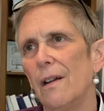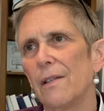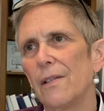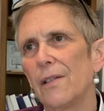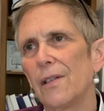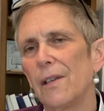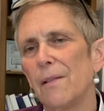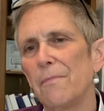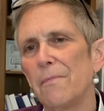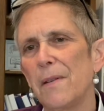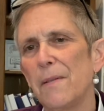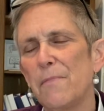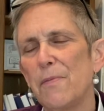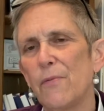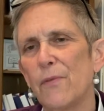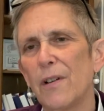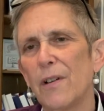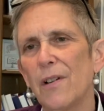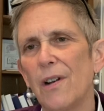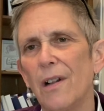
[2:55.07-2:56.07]
some people
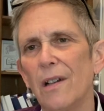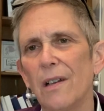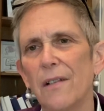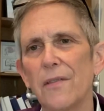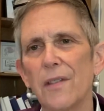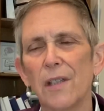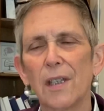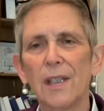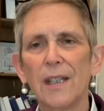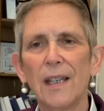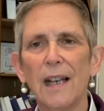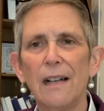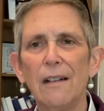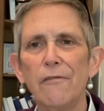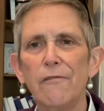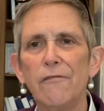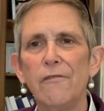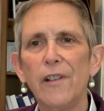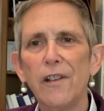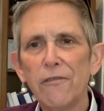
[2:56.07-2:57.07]
would call it the
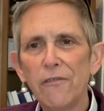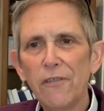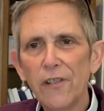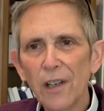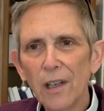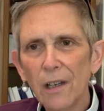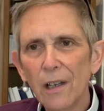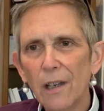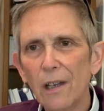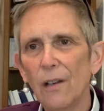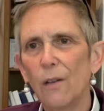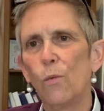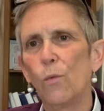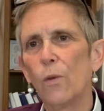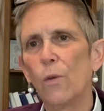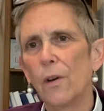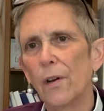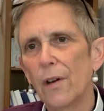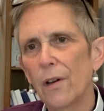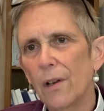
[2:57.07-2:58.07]
salvific
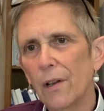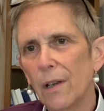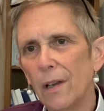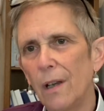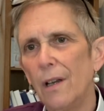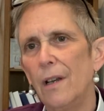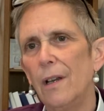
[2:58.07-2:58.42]
work